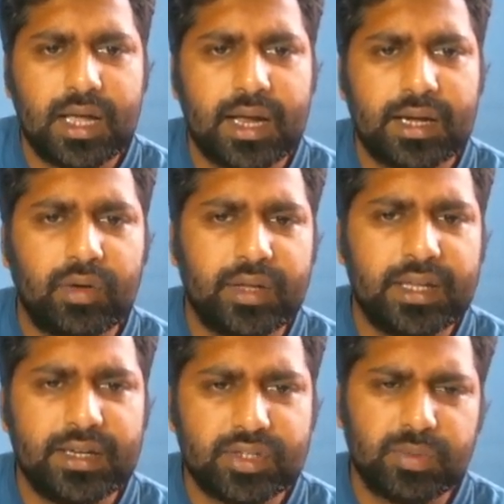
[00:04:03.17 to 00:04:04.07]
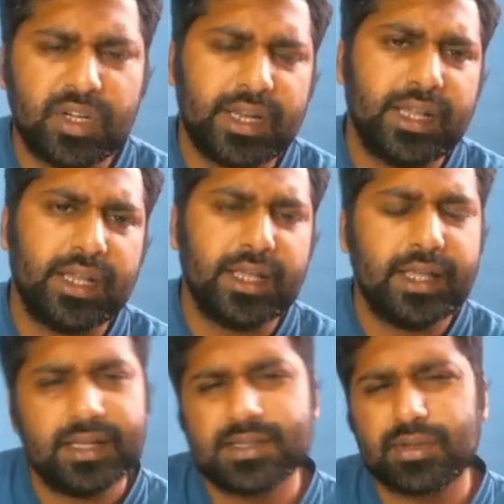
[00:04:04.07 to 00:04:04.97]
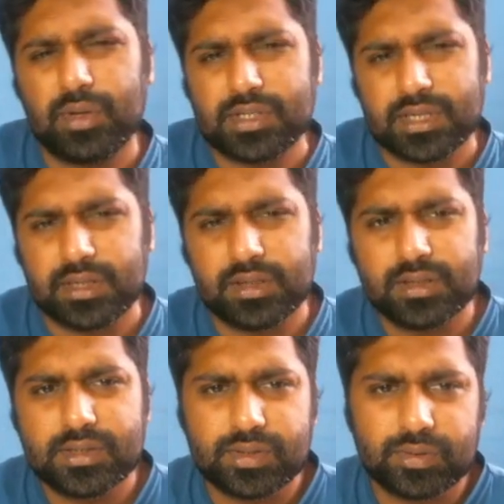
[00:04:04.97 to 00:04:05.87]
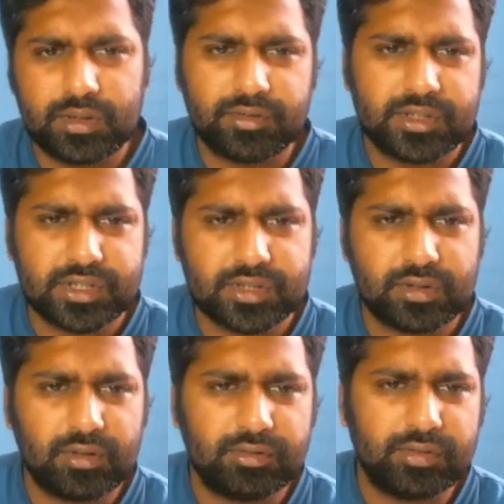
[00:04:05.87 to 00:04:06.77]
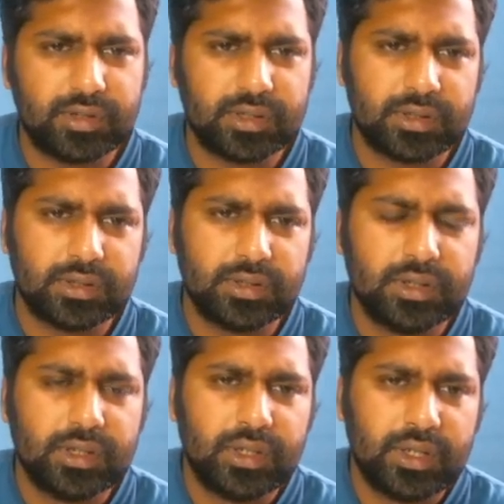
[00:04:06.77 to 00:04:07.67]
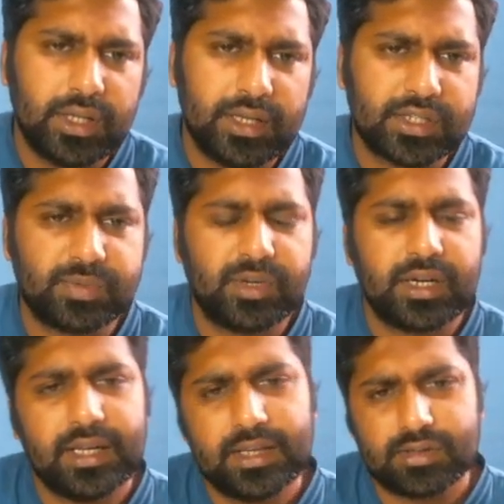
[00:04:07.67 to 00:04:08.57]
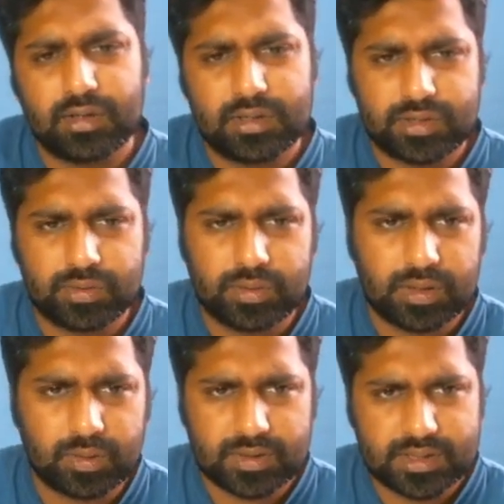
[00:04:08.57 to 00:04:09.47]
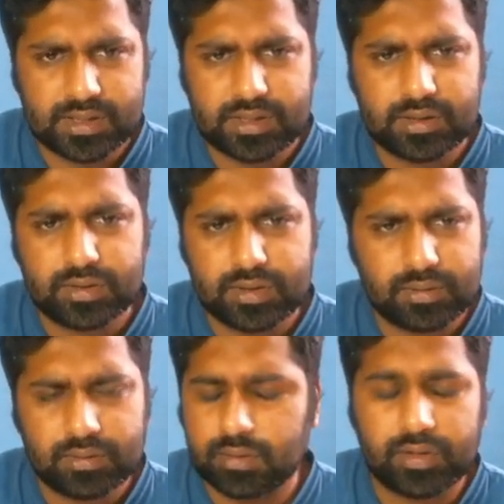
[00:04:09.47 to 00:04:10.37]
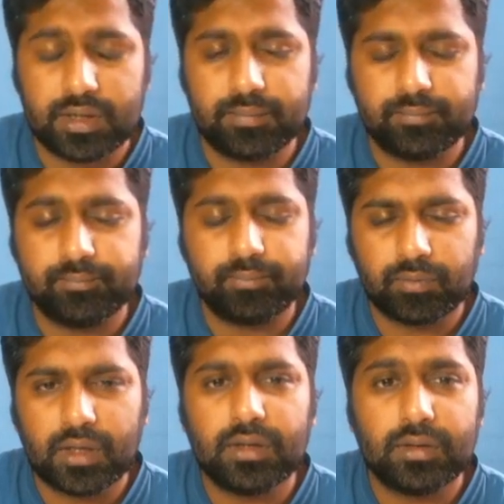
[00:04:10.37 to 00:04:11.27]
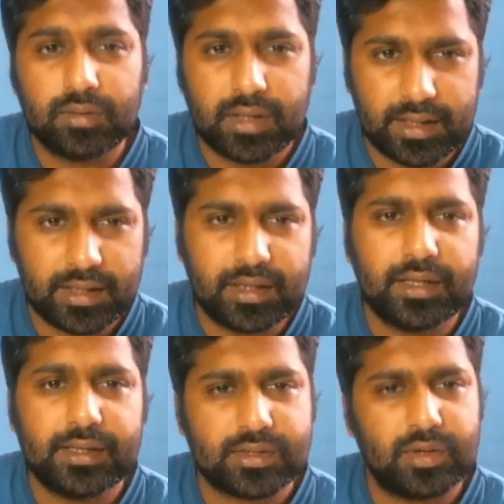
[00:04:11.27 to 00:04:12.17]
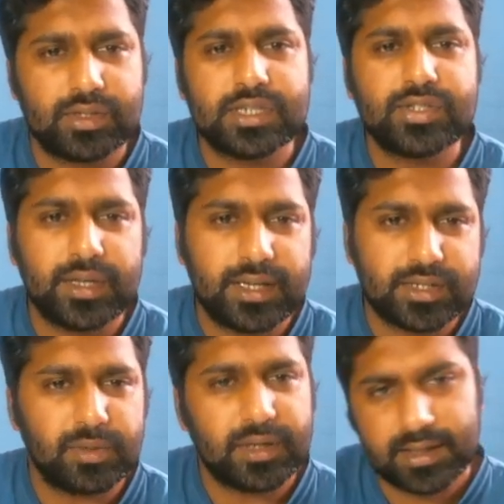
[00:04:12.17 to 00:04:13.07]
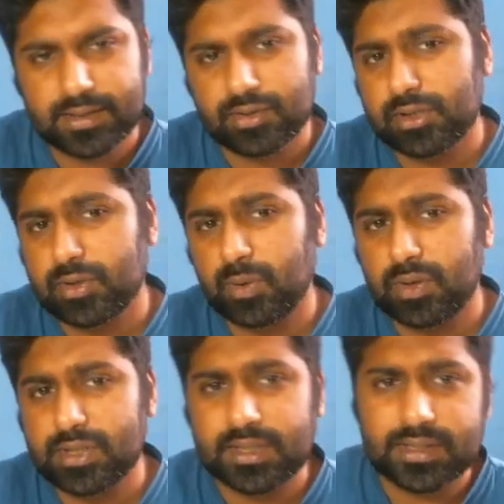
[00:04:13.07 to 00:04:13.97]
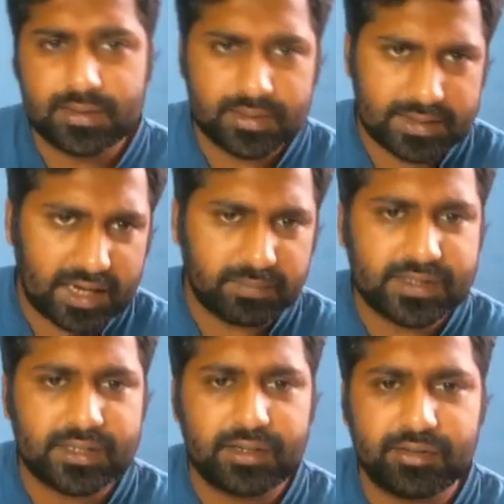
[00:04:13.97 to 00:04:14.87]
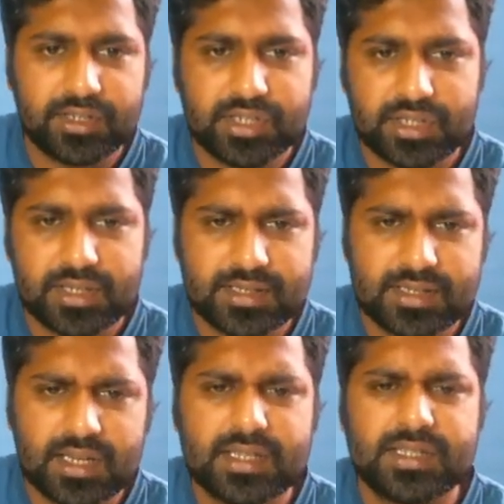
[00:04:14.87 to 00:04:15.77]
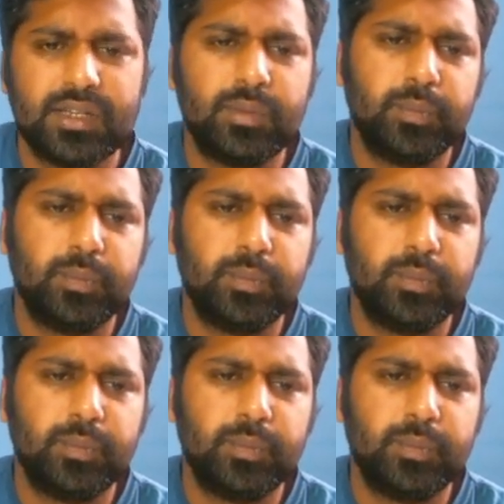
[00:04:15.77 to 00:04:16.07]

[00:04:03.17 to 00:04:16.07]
And now a raised to power a is constant. So differentiation of a raised to power a is also a constant. Sorry, a is constant, so a raised to power a is also a constant. That means the differentiation is 0.